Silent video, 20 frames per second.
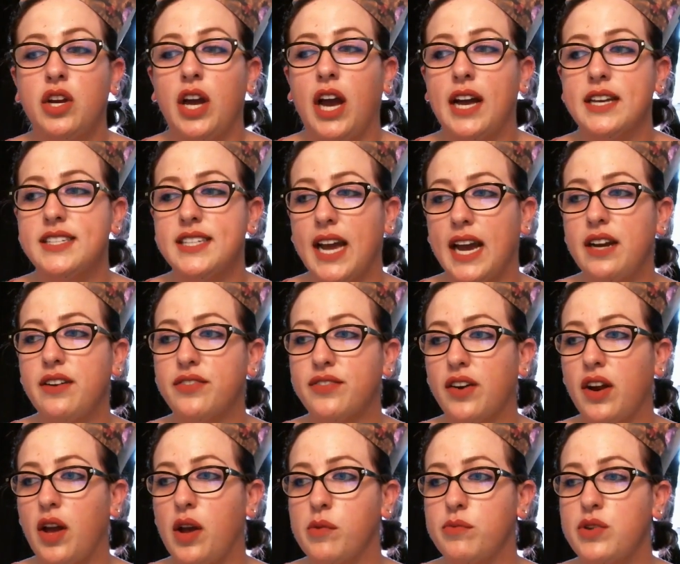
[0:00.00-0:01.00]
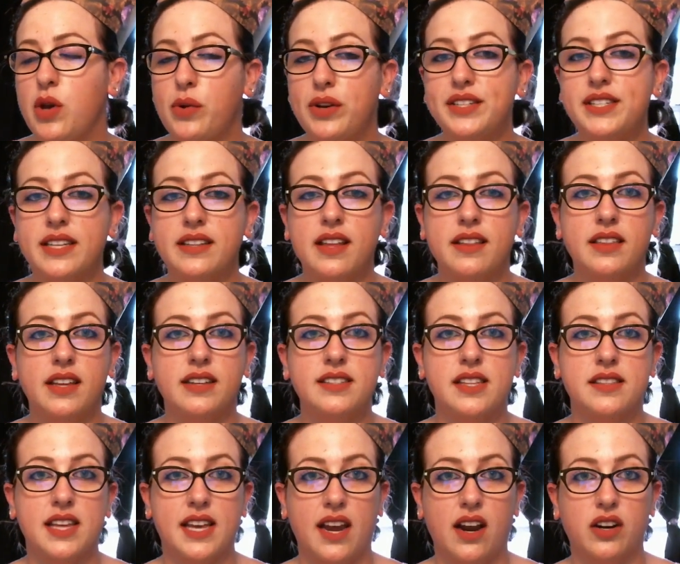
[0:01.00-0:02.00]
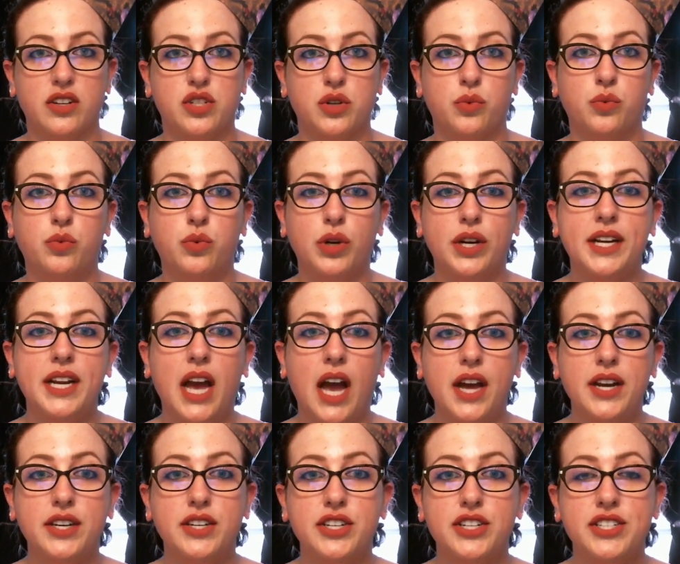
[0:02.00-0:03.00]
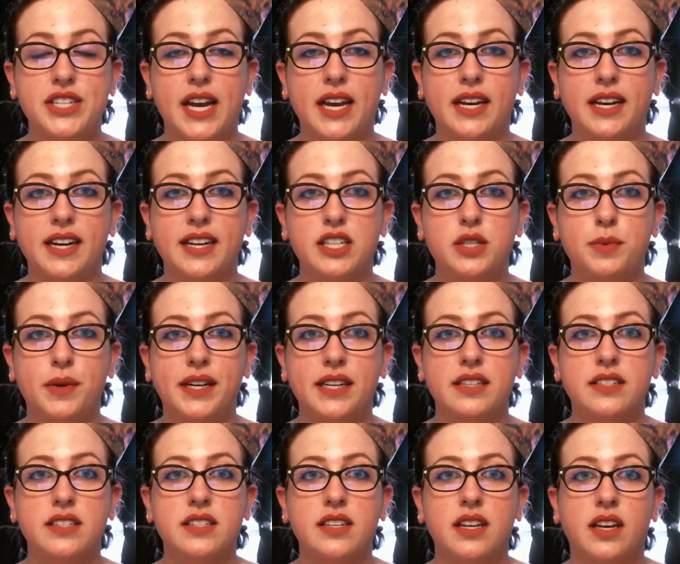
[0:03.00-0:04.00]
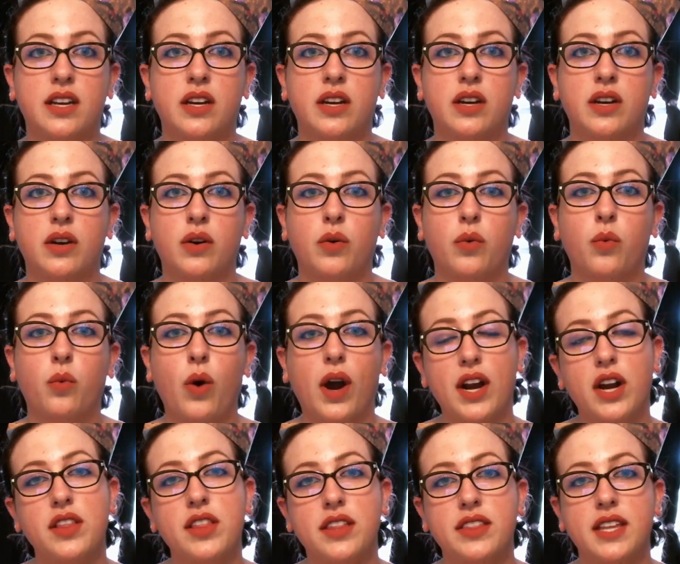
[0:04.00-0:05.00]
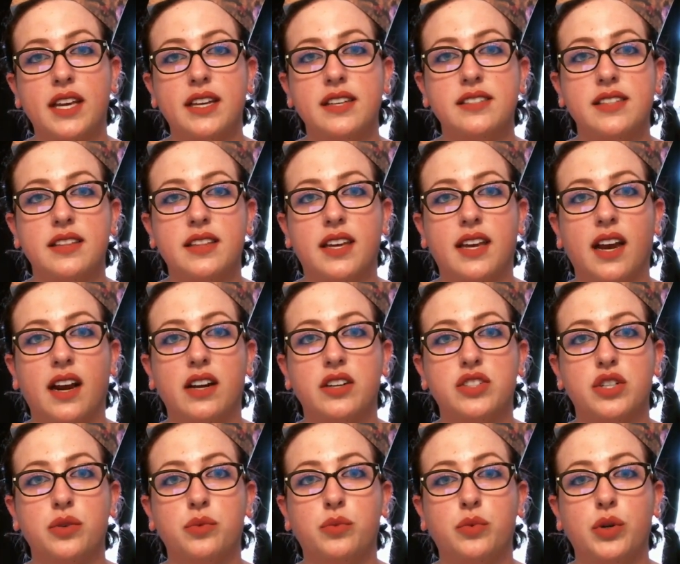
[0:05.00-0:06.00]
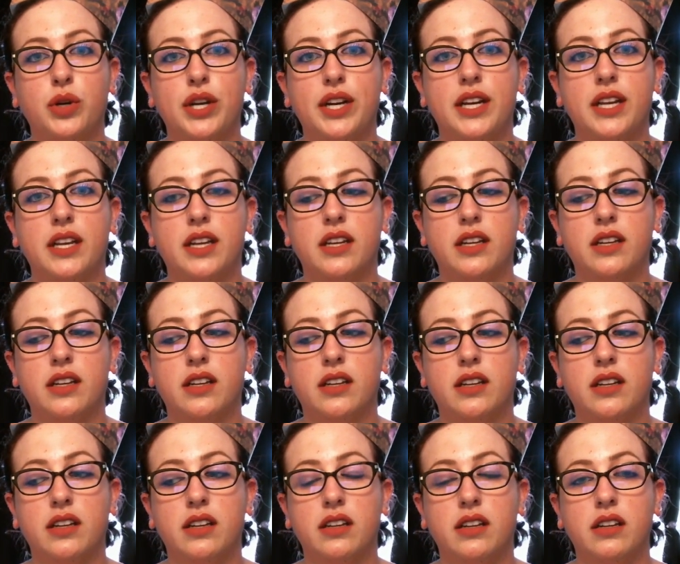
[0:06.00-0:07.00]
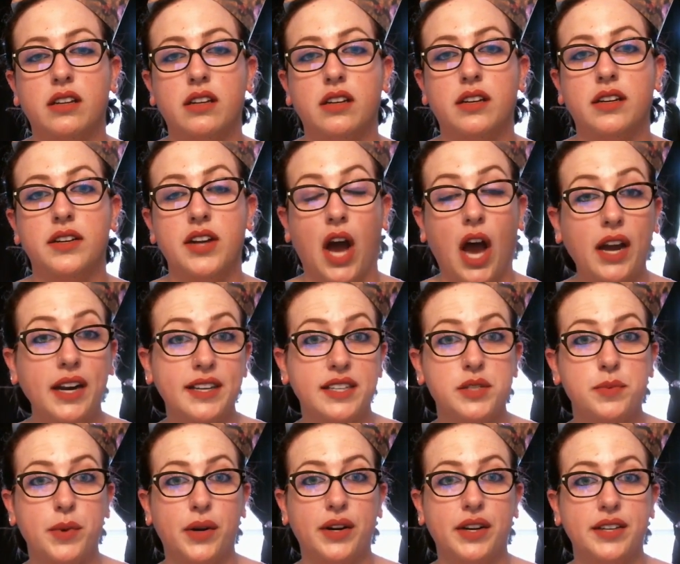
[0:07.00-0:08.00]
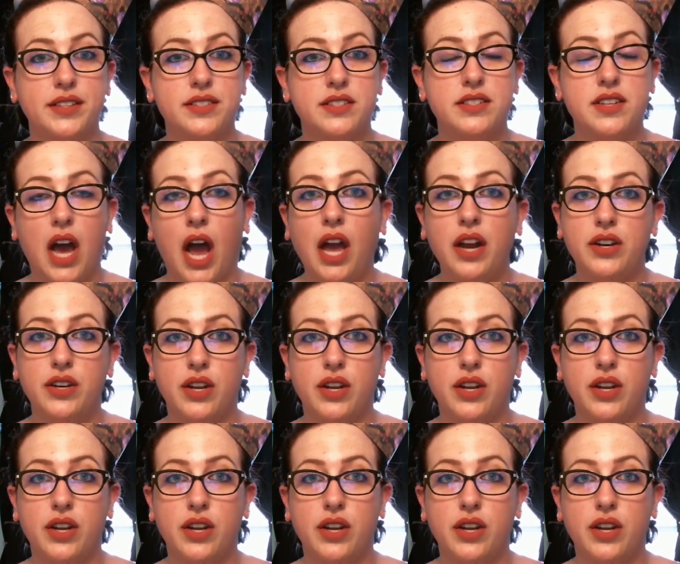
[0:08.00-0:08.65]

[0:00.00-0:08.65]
aside from noticing the things that the character would understand and experience, what are the things that the character would not experience, not